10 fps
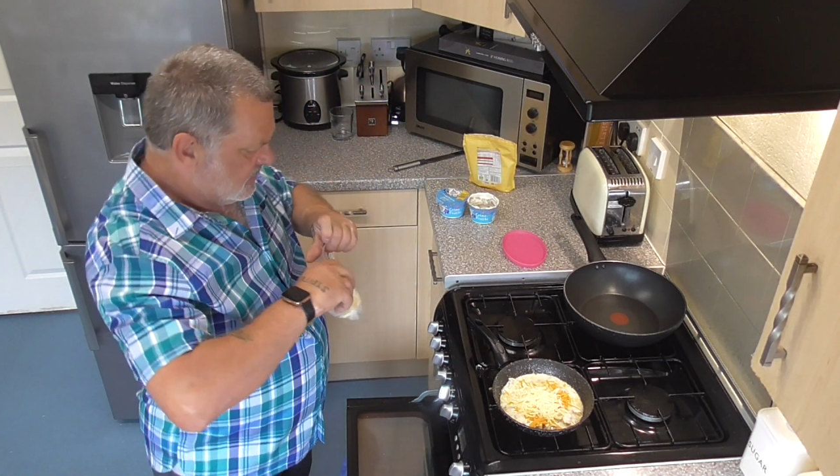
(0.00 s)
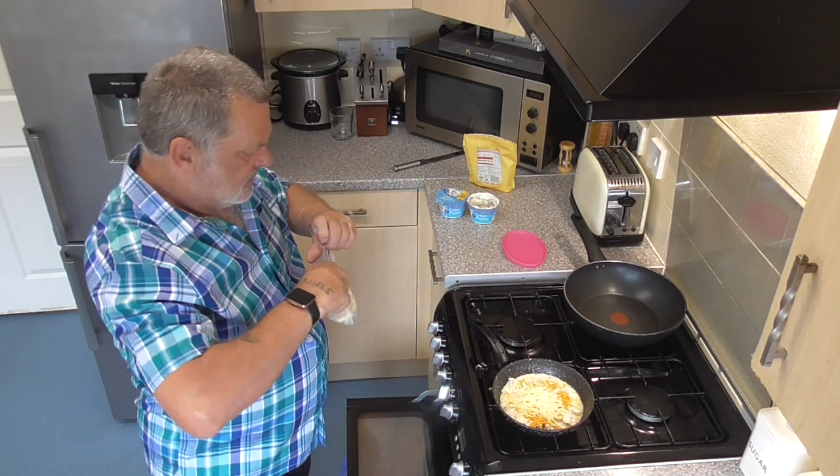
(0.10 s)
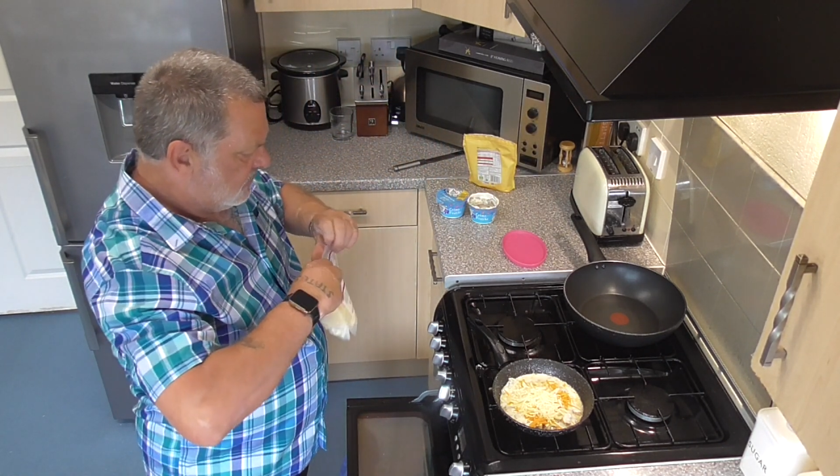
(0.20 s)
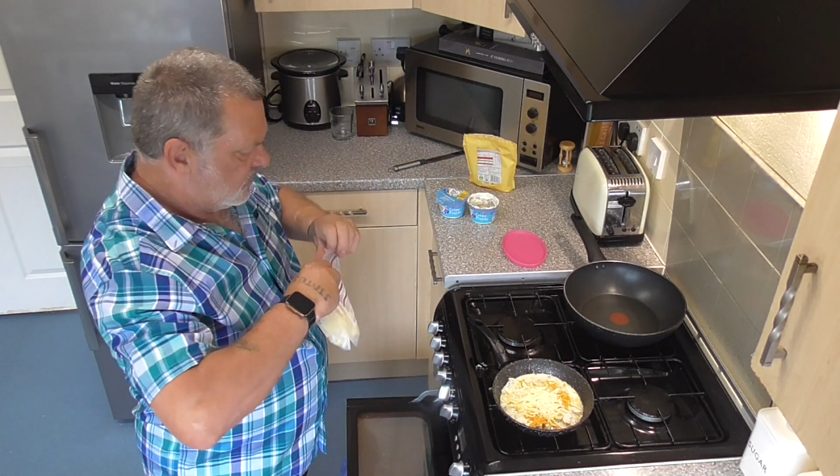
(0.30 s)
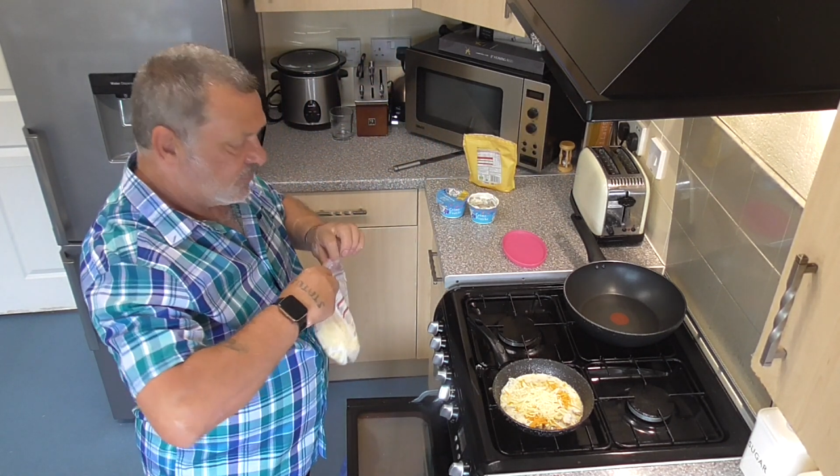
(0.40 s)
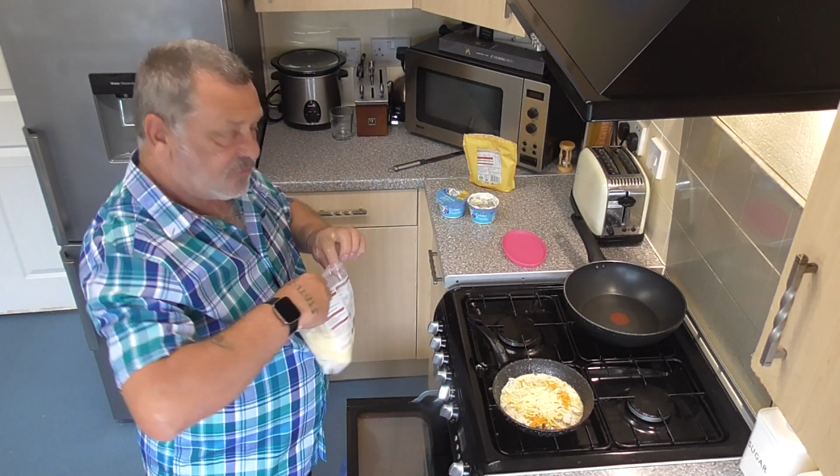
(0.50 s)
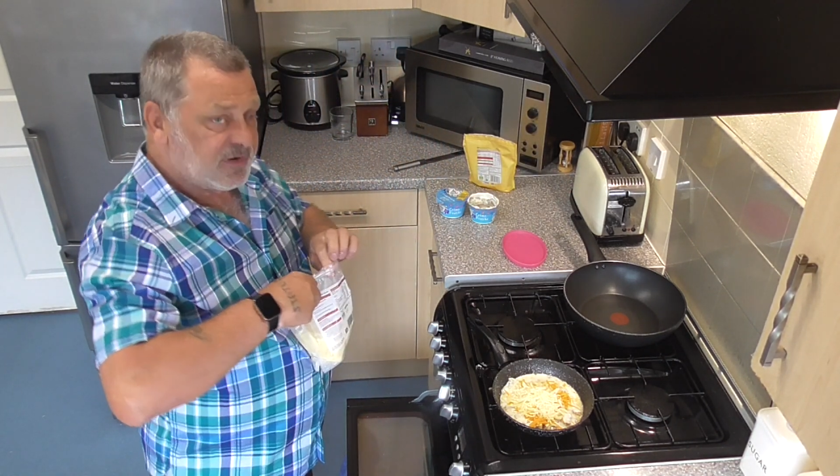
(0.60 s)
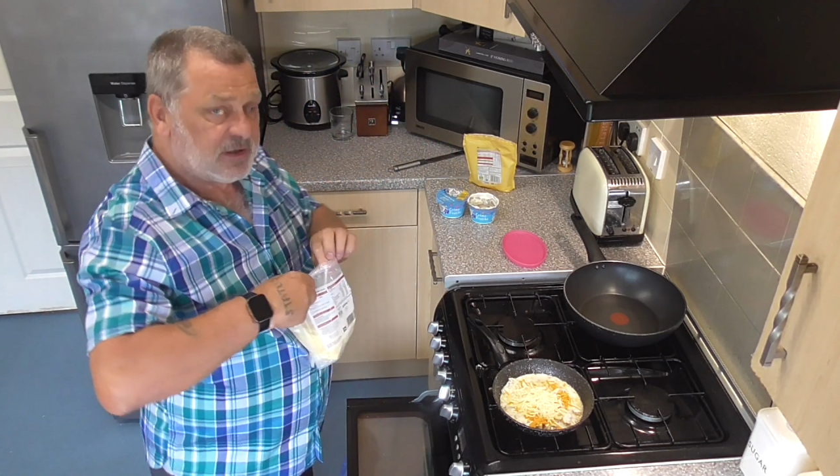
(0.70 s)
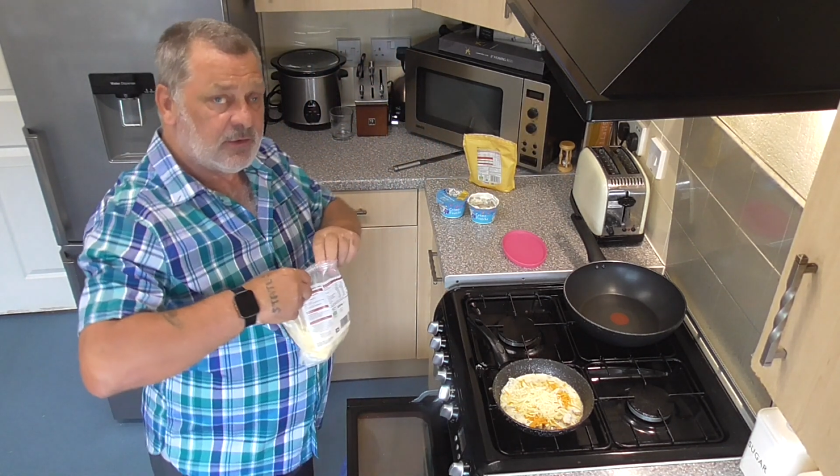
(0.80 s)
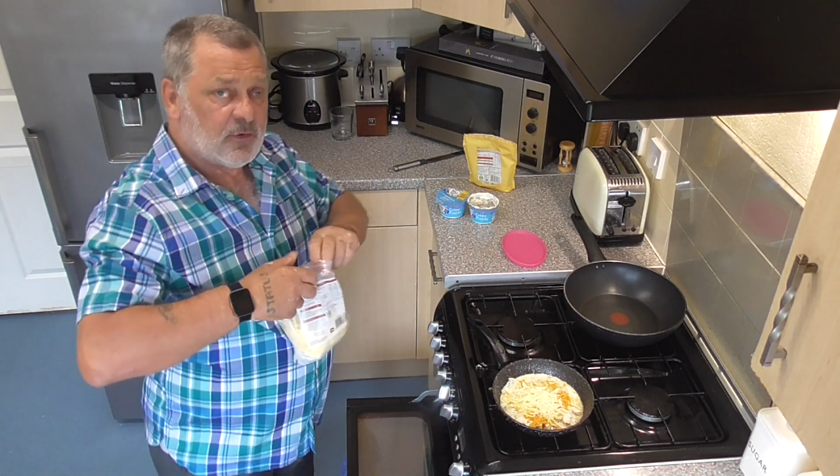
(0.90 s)
And then we're going to
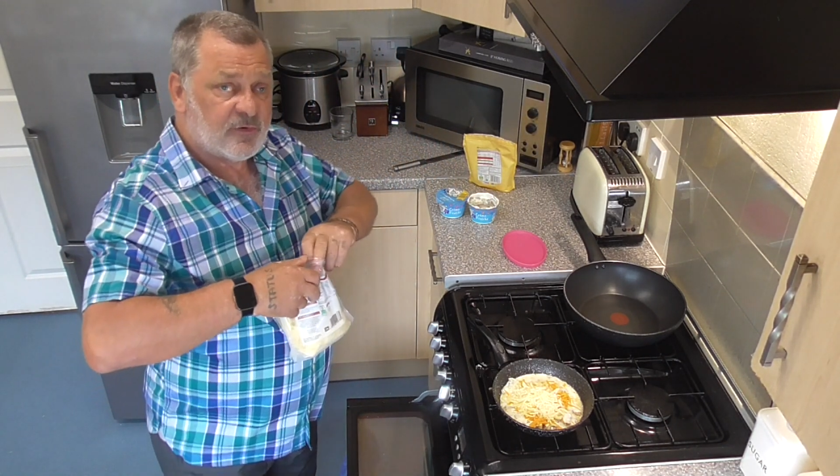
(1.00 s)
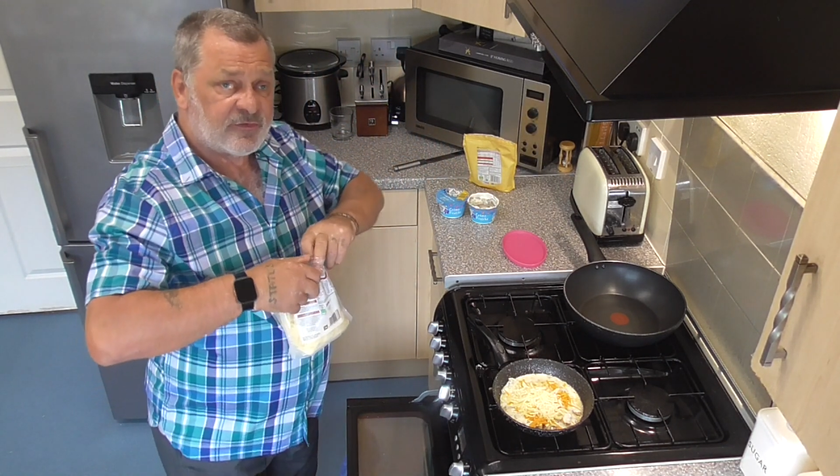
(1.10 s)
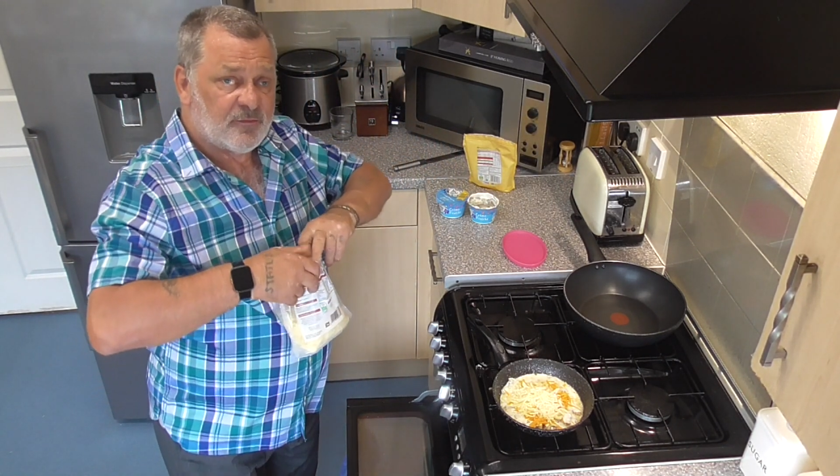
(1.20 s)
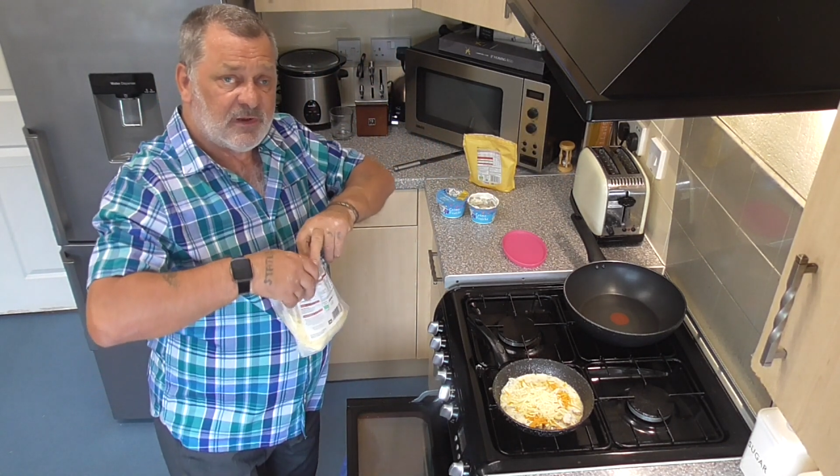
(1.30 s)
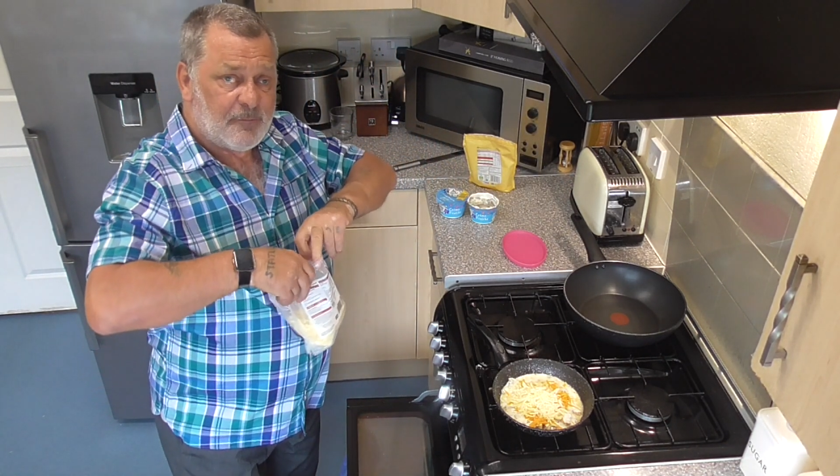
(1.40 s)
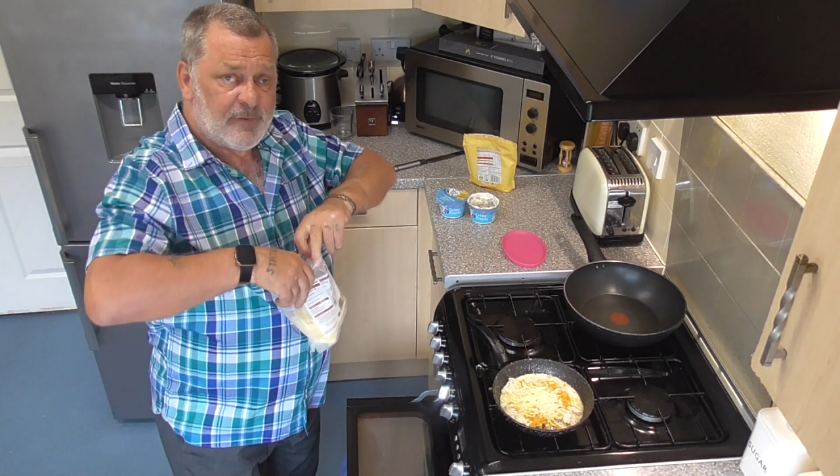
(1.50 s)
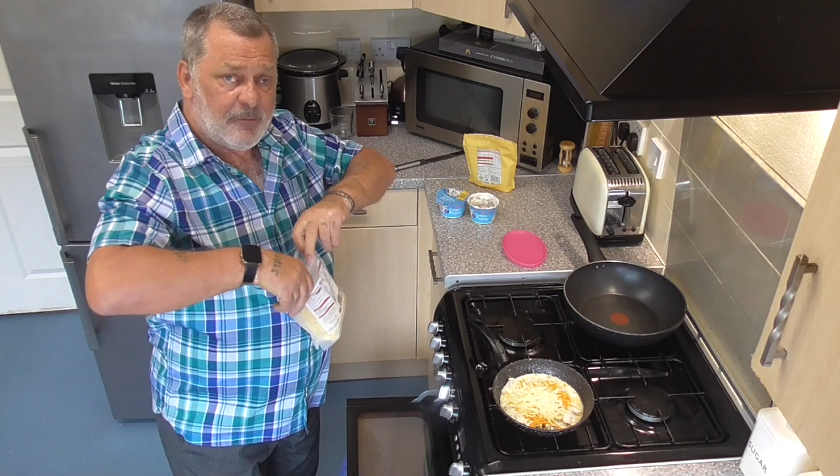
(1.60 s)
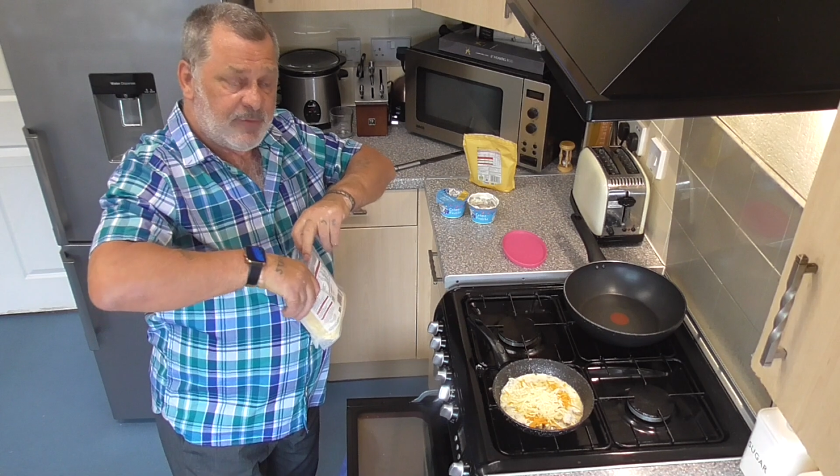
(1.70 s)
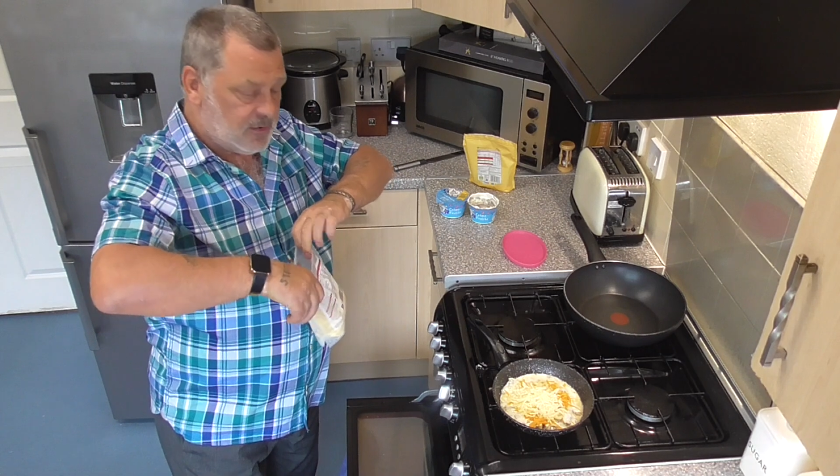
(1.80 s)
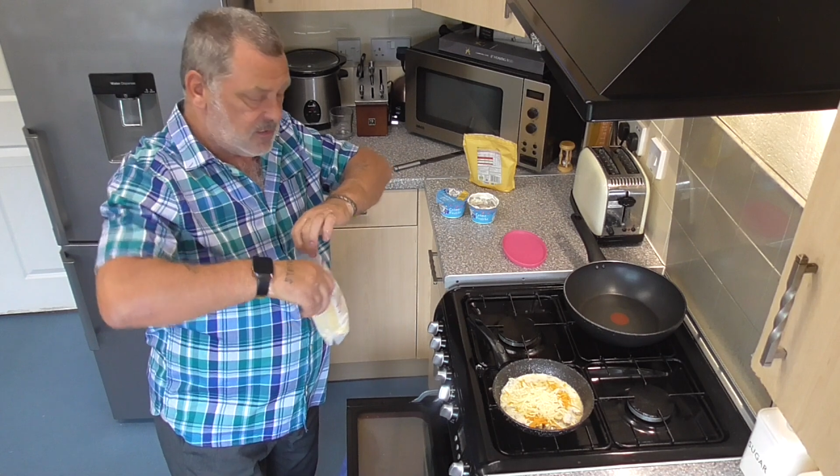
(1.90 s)
sprinkle it with some black
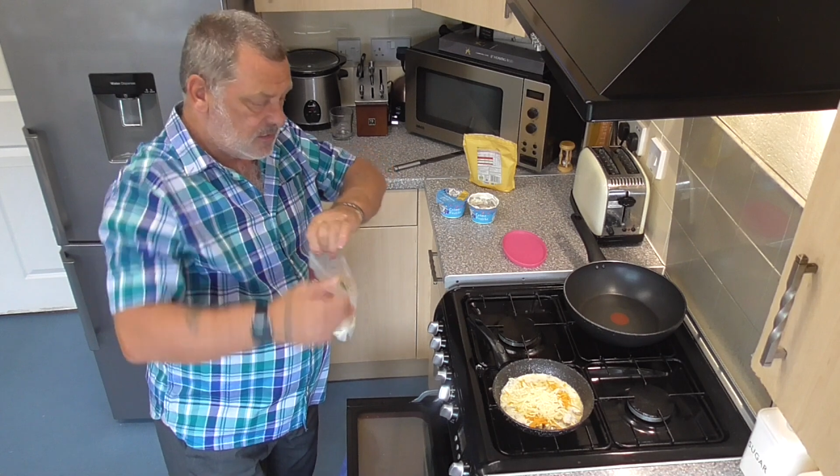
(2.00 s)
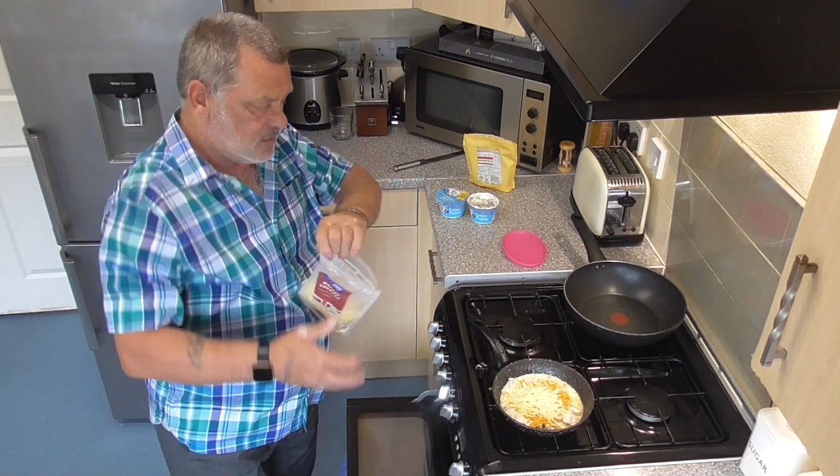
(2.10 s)
pepper,